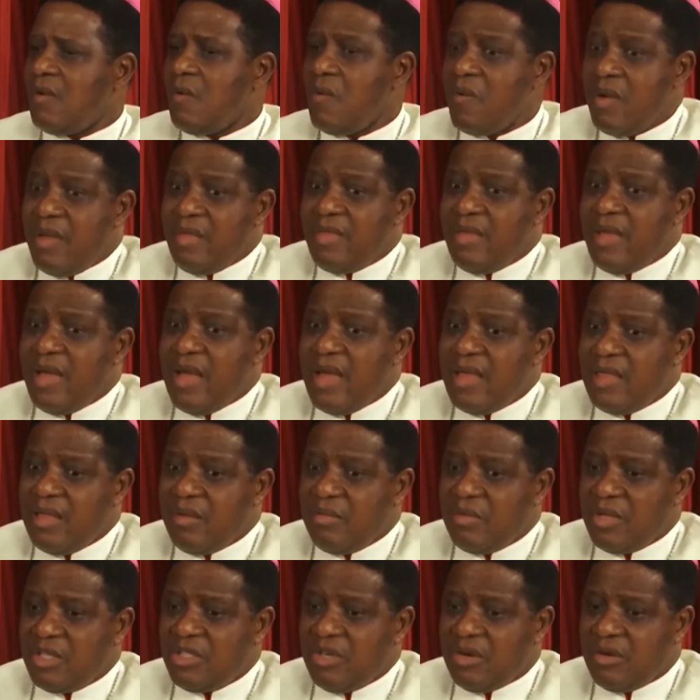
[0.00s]
Where they are in the
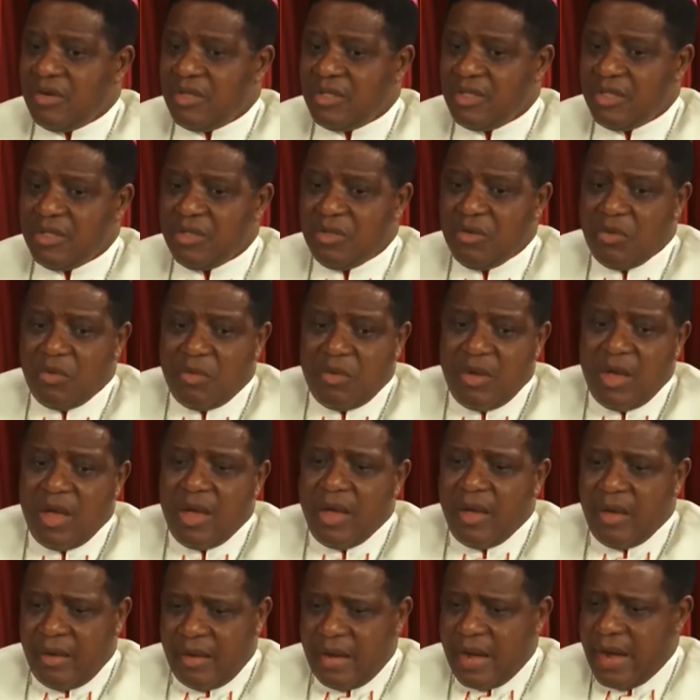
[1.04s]
majority, you
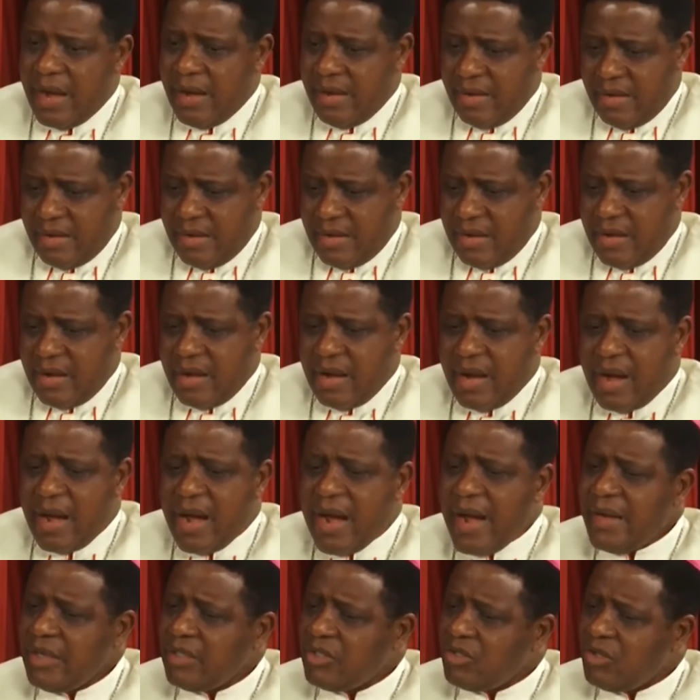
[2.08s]
things I, are taken for
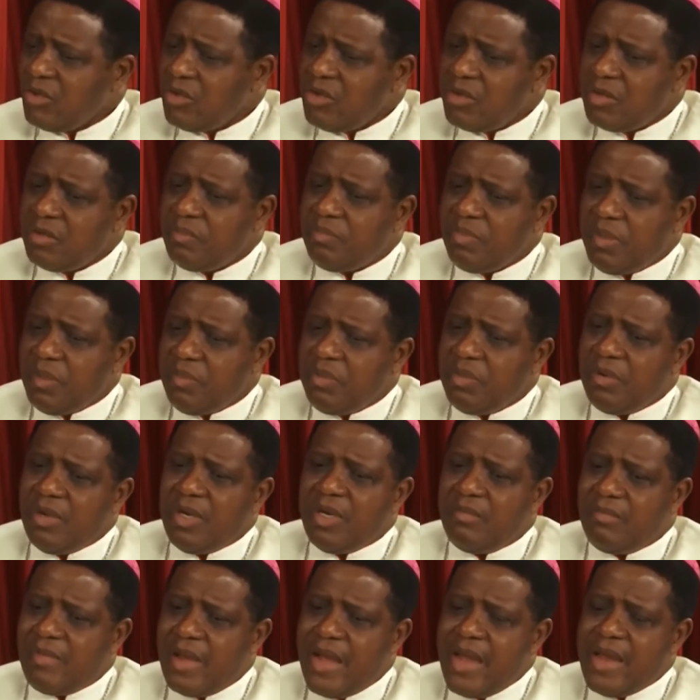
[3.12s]
granted. I told people
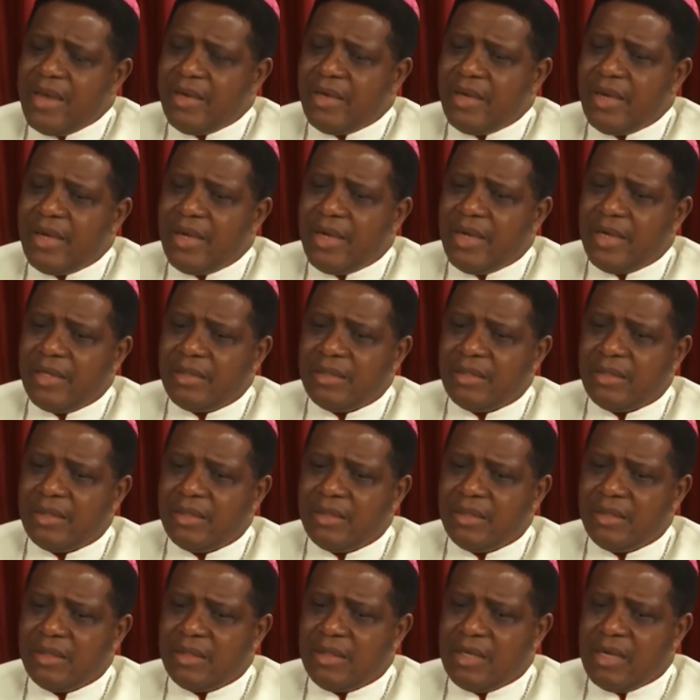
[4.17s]
in my
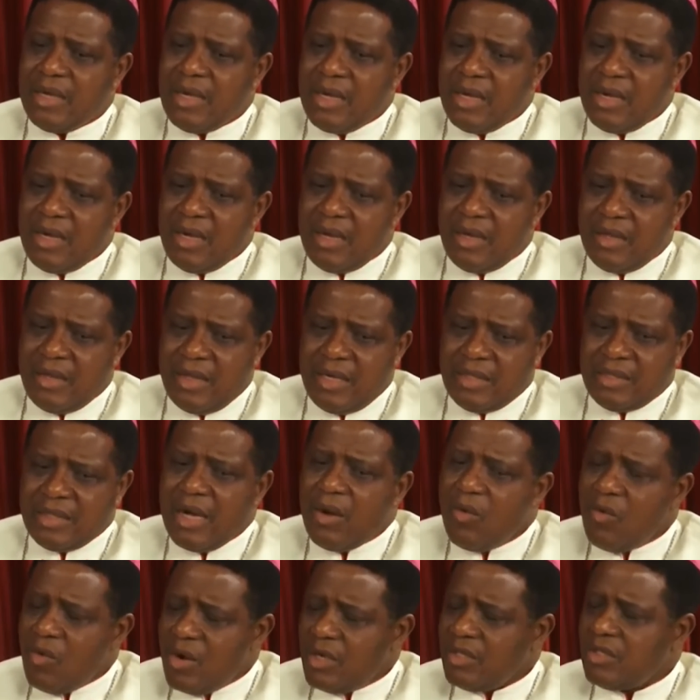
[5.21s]
diocese that
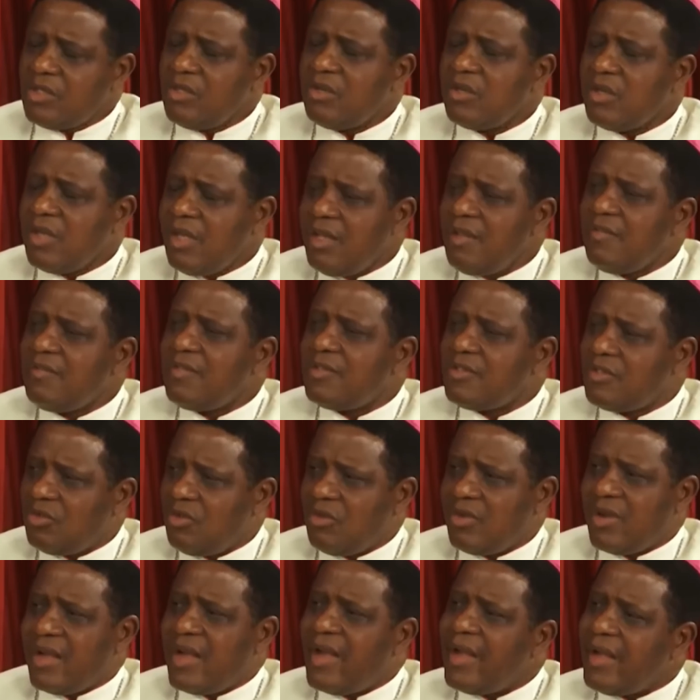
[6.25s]
I want to give
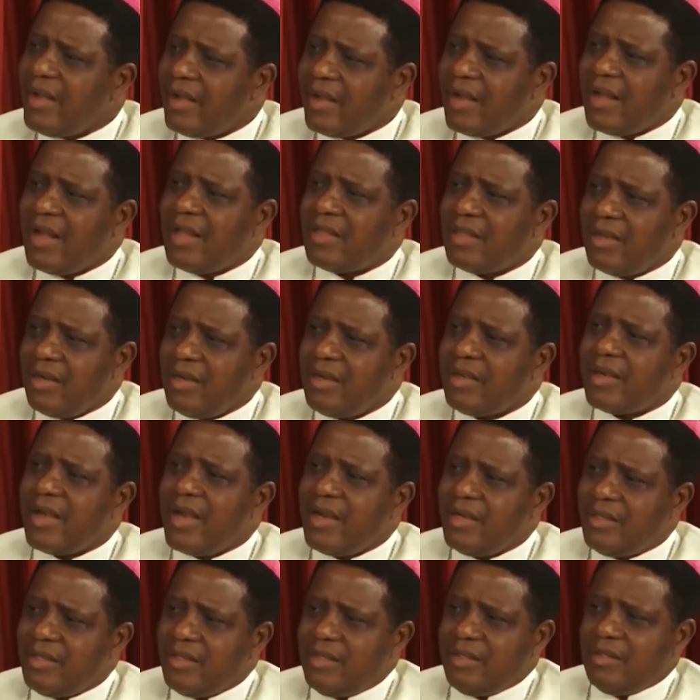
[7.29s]
Nsukka a Catholic
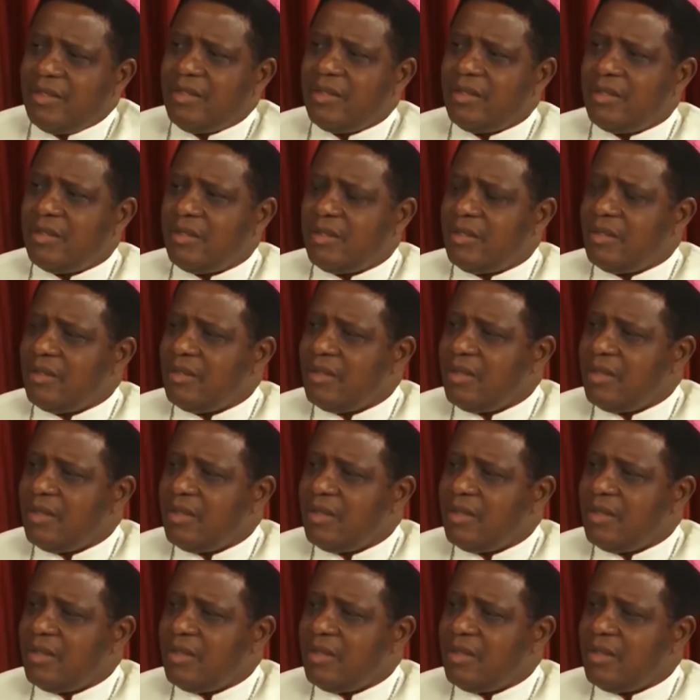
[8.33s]
identity.